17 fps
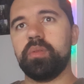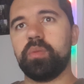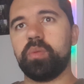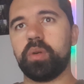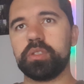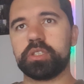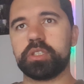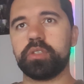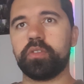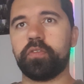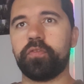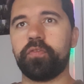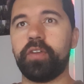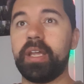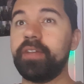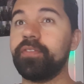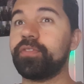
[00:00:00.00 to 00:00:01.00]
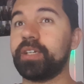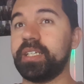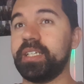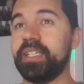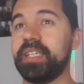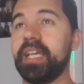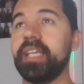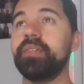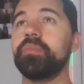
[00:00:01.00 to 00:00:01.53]
what's your
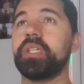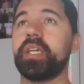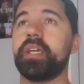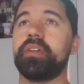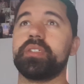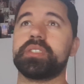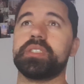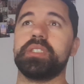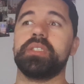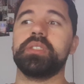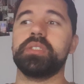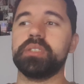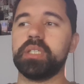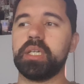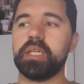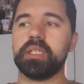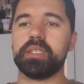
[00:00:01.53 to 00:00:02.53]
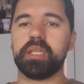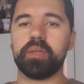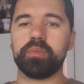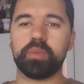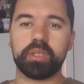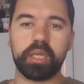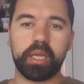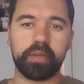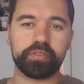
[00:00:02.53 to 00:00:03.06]
favorite game character? That
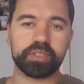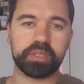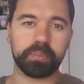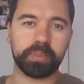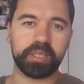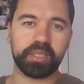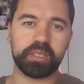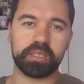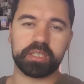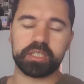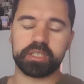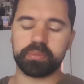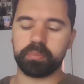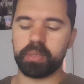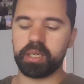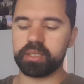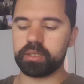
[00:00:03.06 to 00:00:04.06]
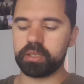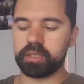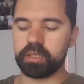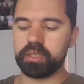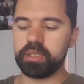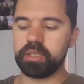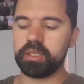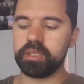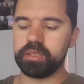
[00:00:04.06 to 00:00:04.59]
would have to be the
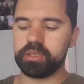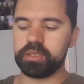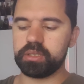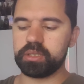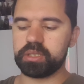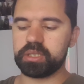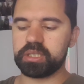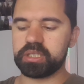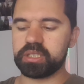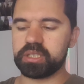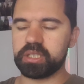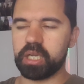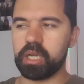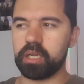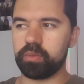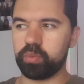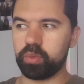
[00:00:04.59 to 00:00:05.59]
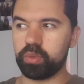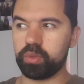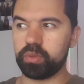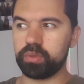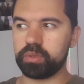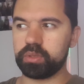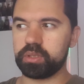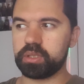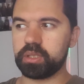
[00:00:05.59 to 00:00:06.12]
smuggler in Star
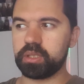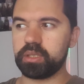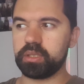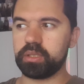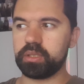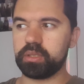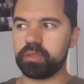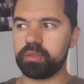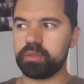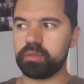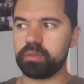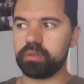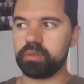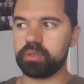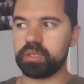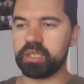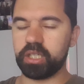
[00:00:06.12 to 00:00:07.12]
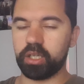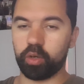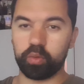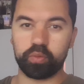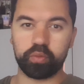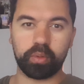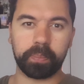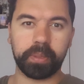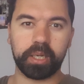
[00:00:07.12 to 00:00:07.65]
Wars: The
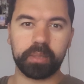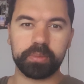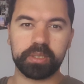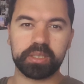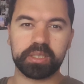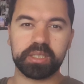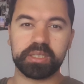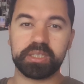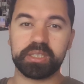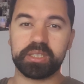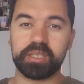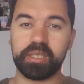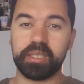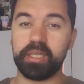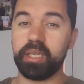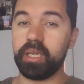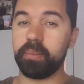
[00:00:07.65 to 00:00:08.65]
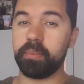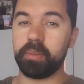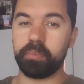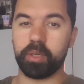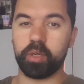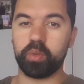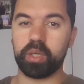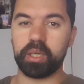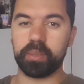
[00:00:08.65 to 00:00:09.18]
Old Republic. It's the
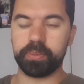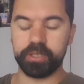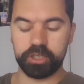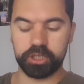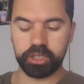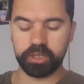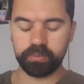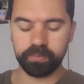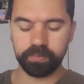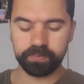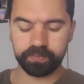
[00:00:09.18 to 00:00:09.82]
MMORPG.